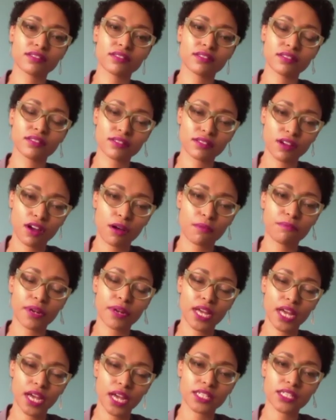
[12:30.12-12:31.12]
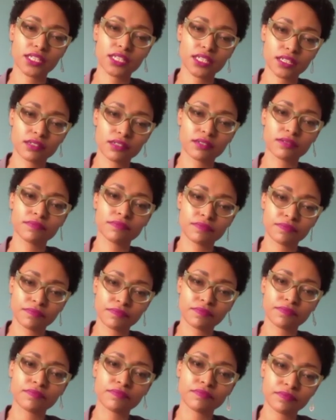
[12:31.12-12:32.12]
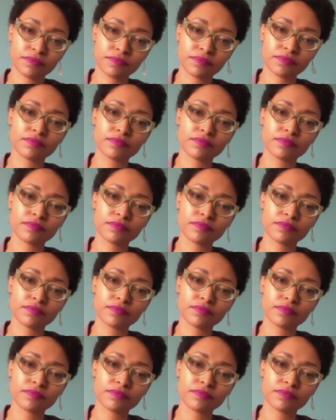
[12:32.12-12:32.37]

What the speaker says: speech therapy, I just think of my